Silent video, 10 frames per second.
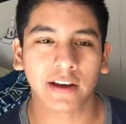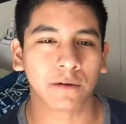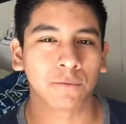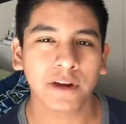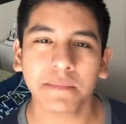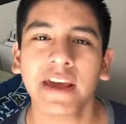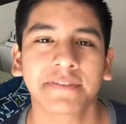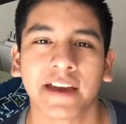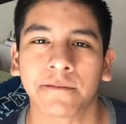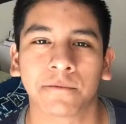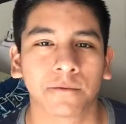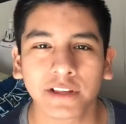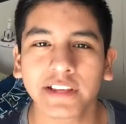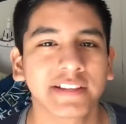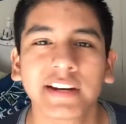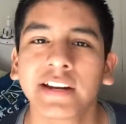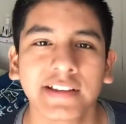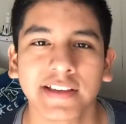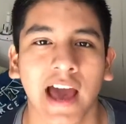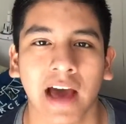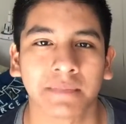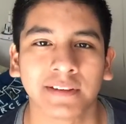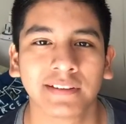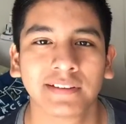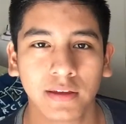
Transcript: A remake that really didn't need to happen.